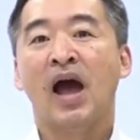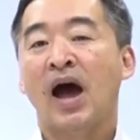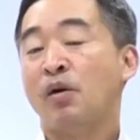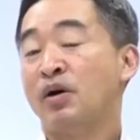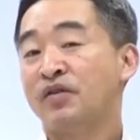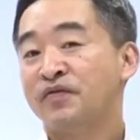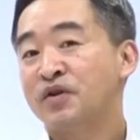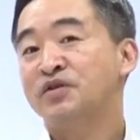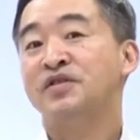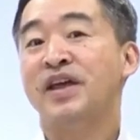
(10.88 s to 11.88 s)
I want to
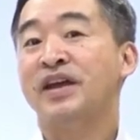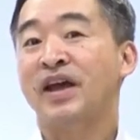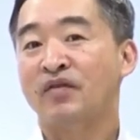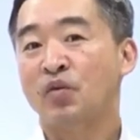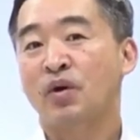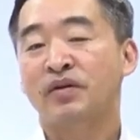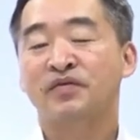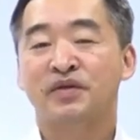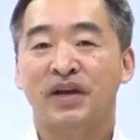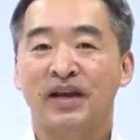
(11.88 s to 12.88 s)
first thank everyone
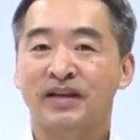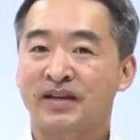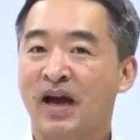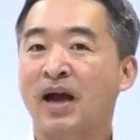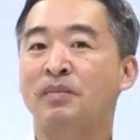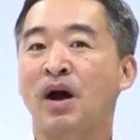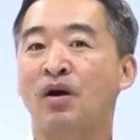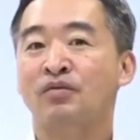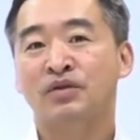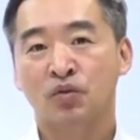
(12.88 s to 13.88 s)
for taking time
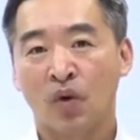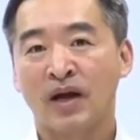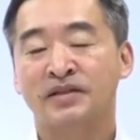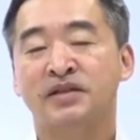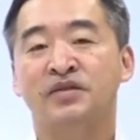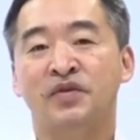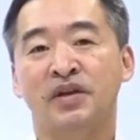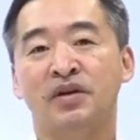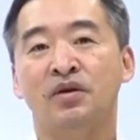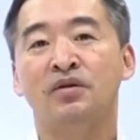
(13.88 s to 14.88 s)
out to watch this
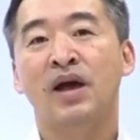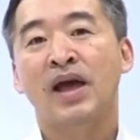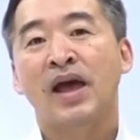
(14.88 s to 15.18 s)
video,